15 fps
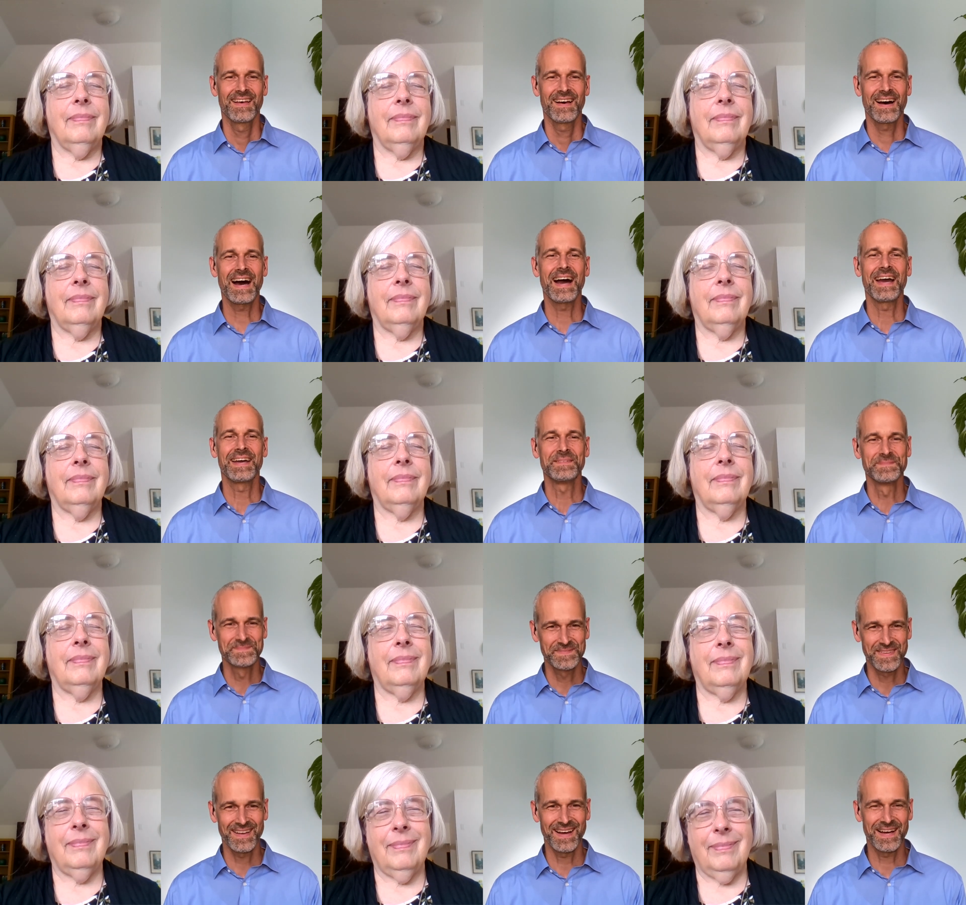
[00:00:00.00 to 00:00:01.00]
Speaker 1: Hi,
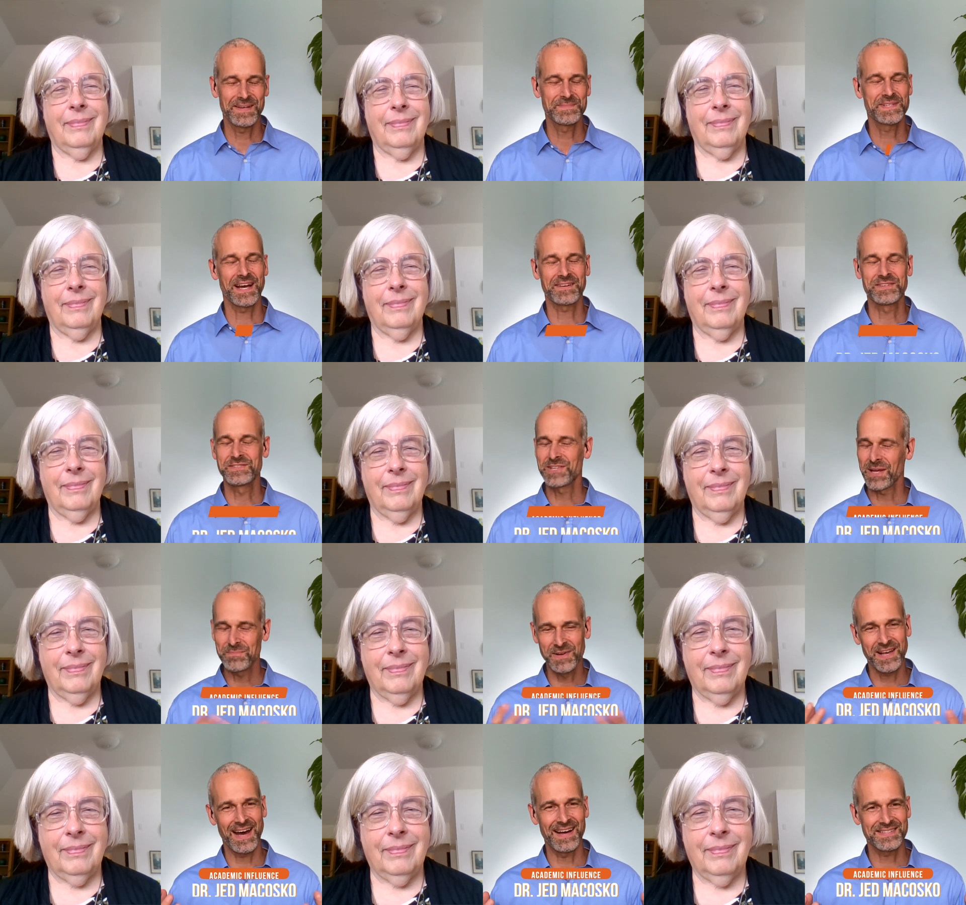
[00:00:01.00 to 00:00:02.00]
I'm Dr. Jed
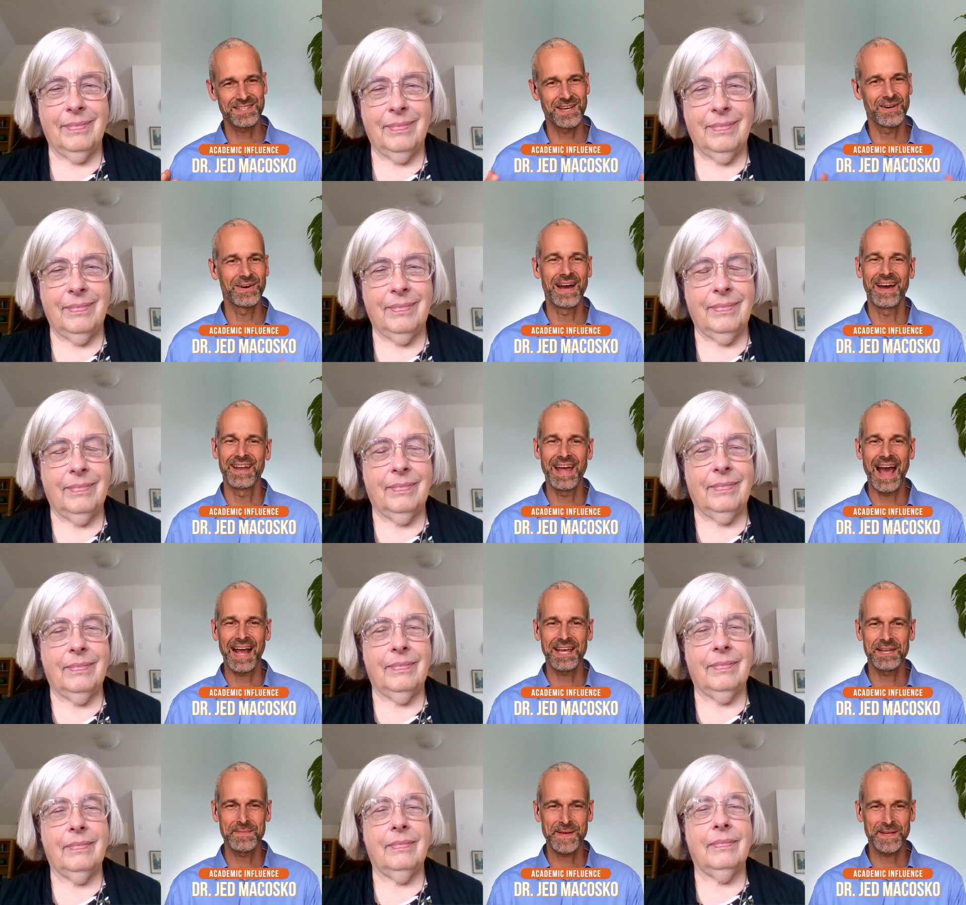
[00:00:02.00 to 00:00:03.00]
Macosko at
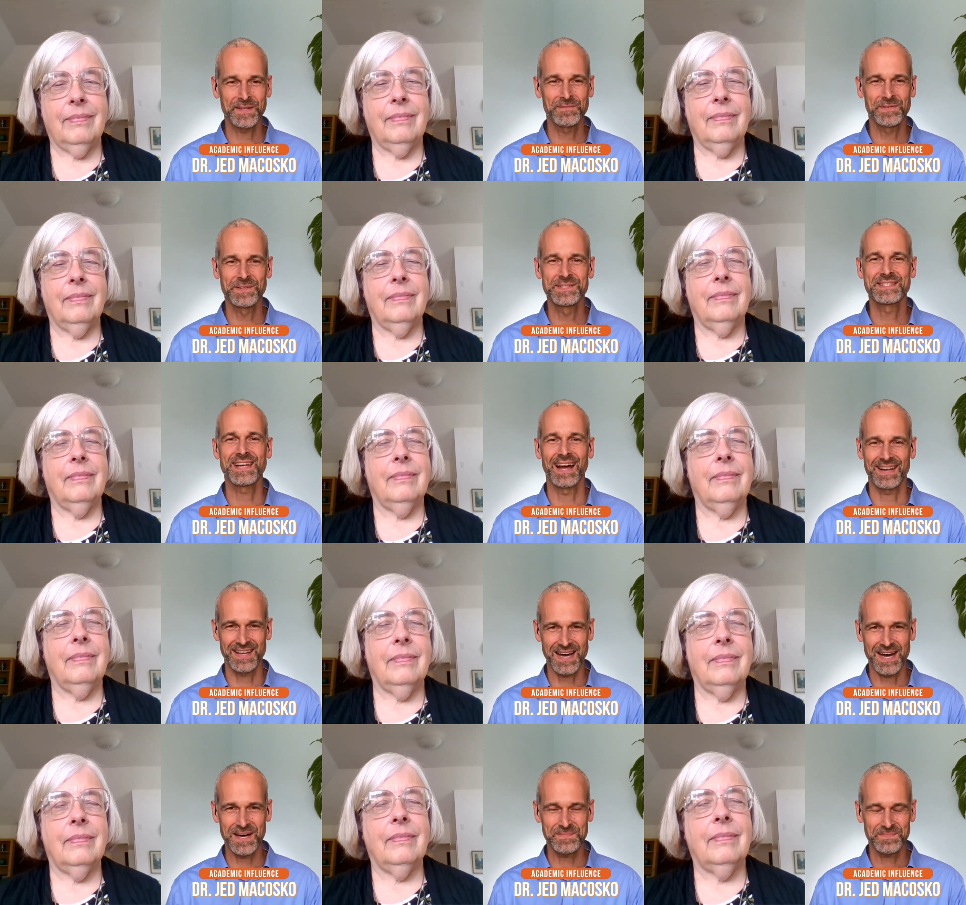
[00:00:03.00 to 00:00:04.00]

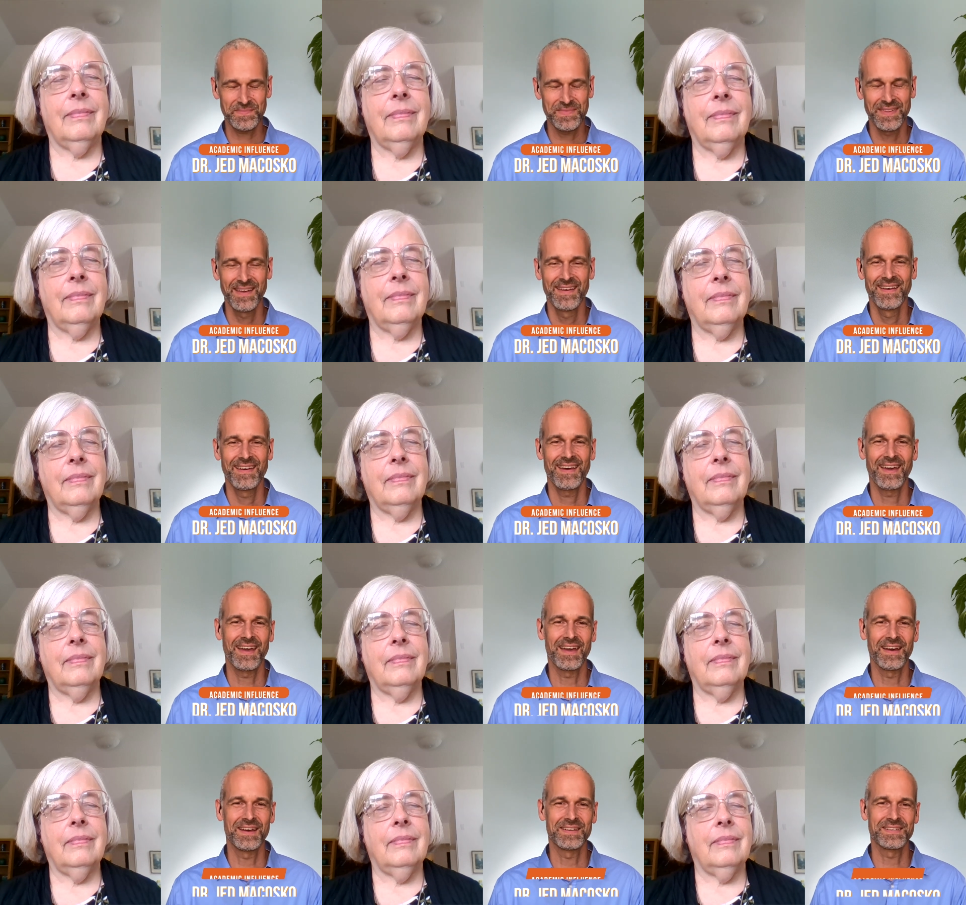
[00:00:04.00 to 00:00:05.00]
academicinfluence.com
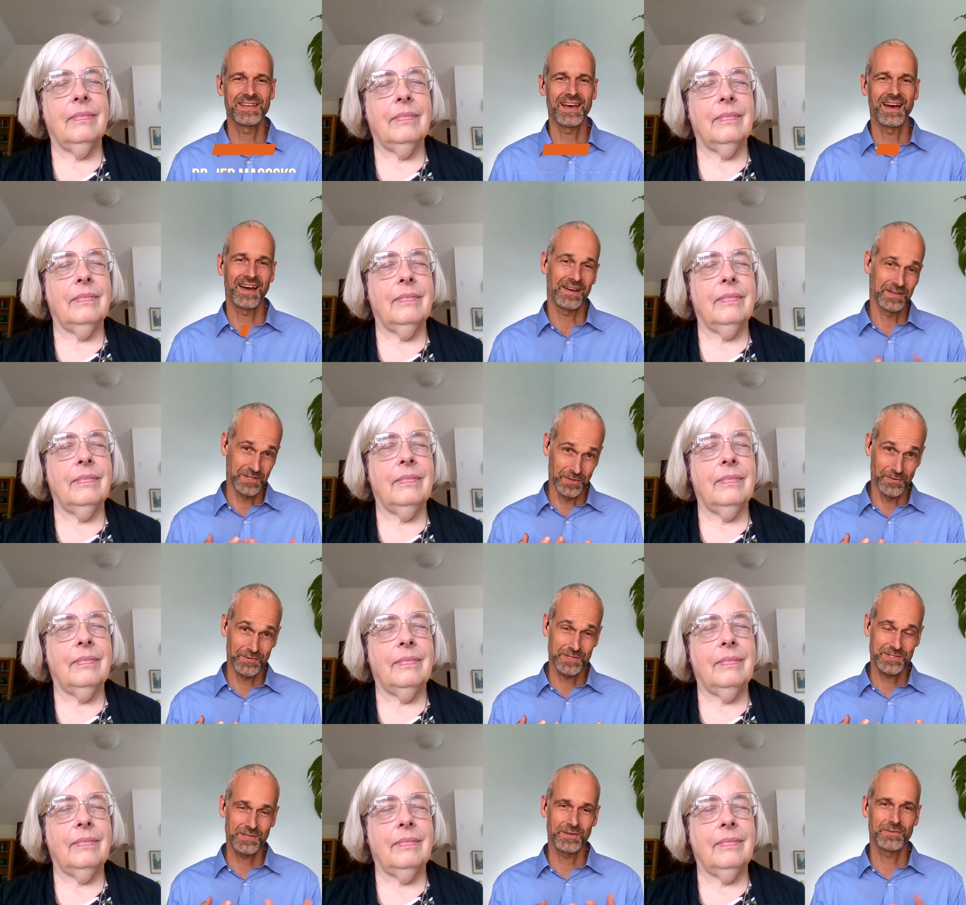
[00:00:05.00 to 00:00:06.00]
and uh,
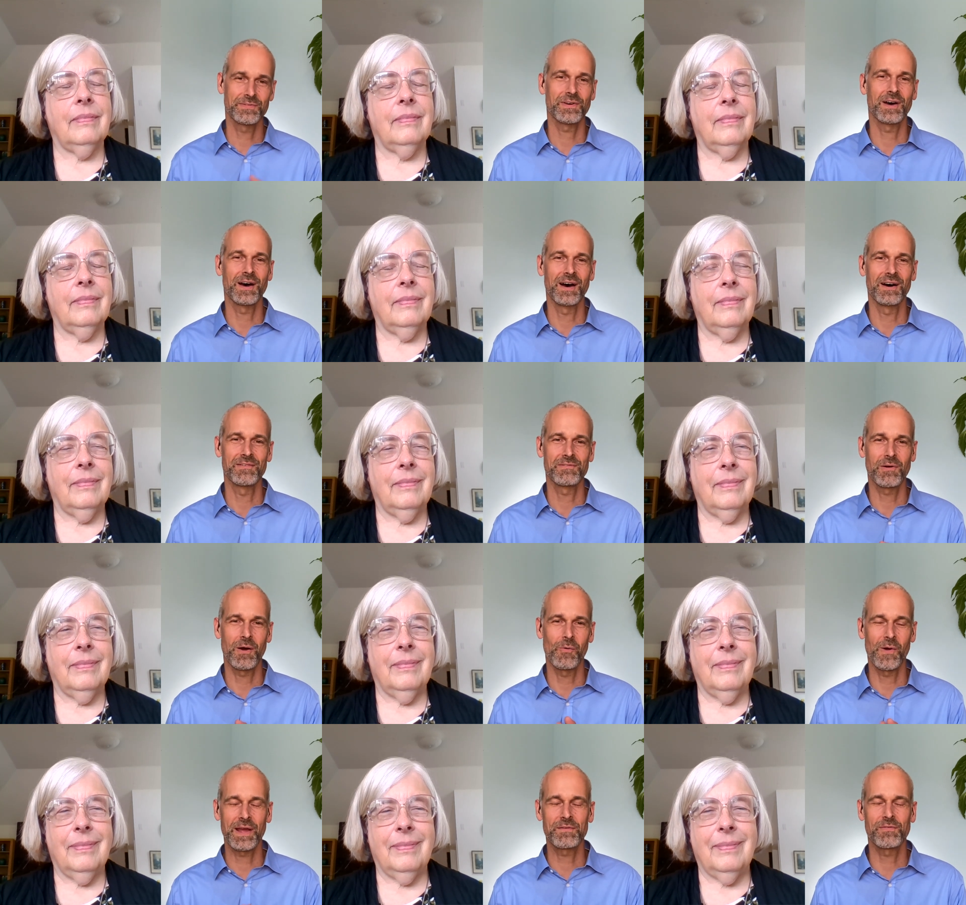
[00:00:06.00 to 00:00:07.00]
University of, of
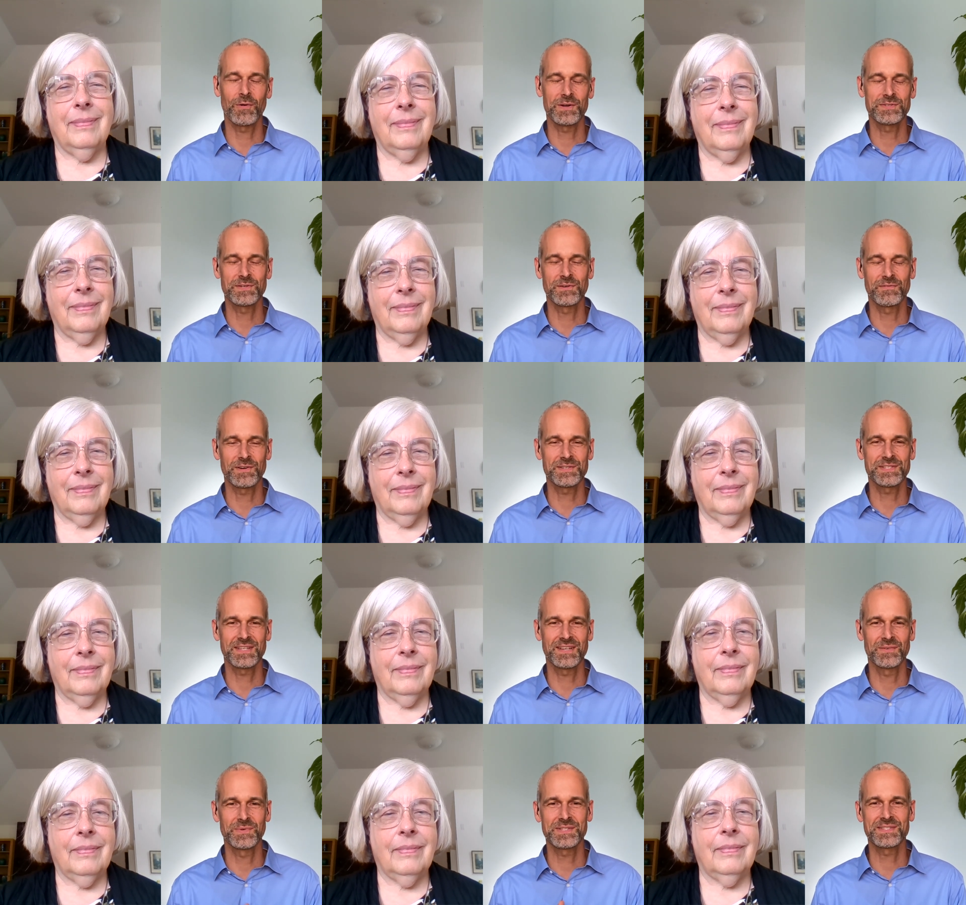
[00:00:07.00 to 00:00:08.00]
Wake Forest
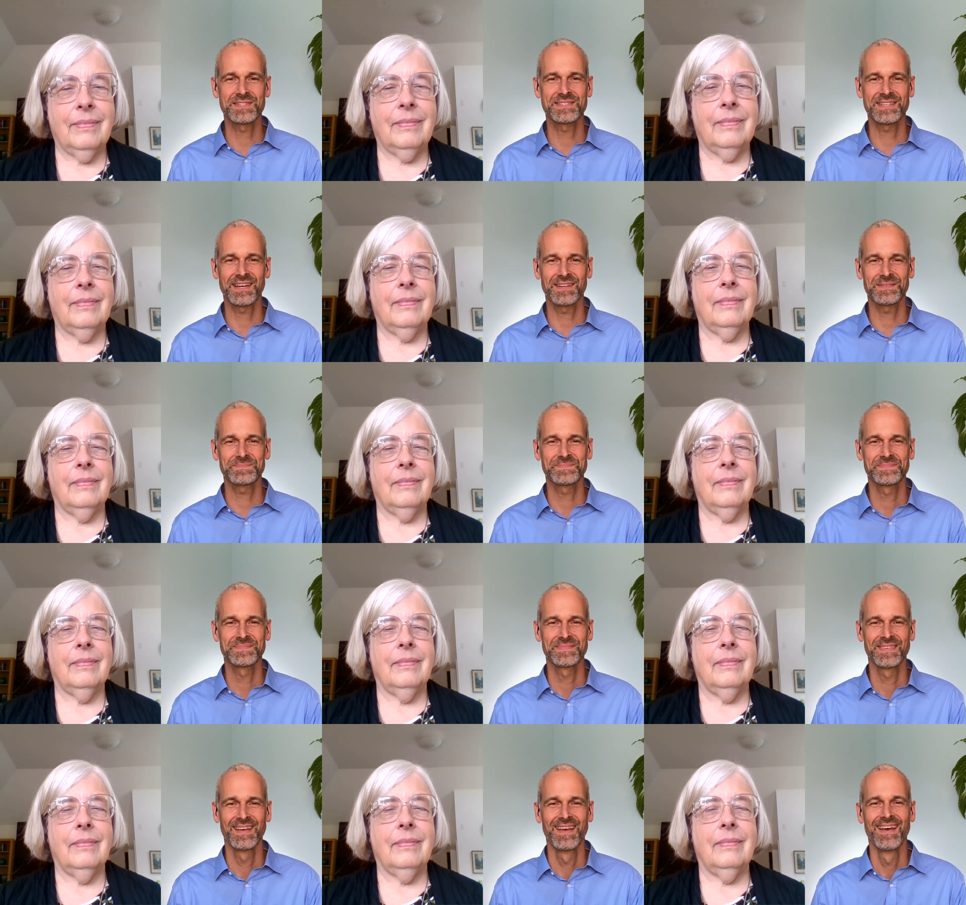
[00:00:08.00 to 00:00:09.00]
University in Winston-Salem.
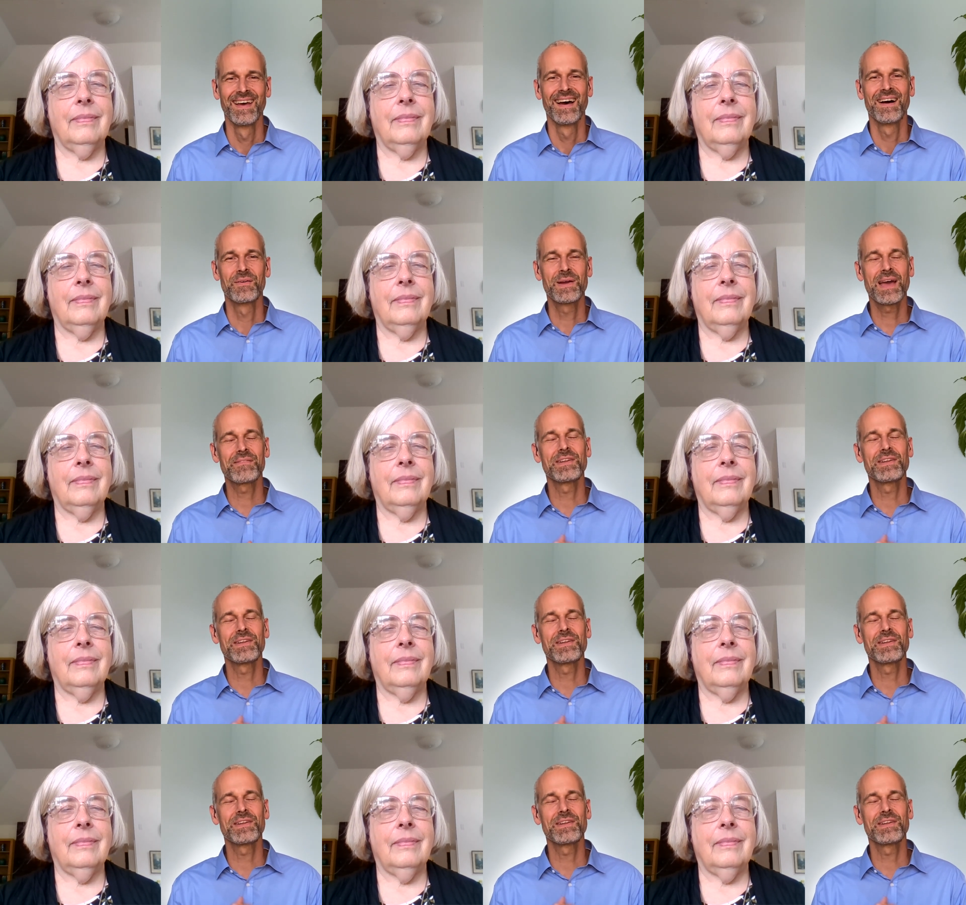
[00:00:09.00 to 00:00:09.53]
We have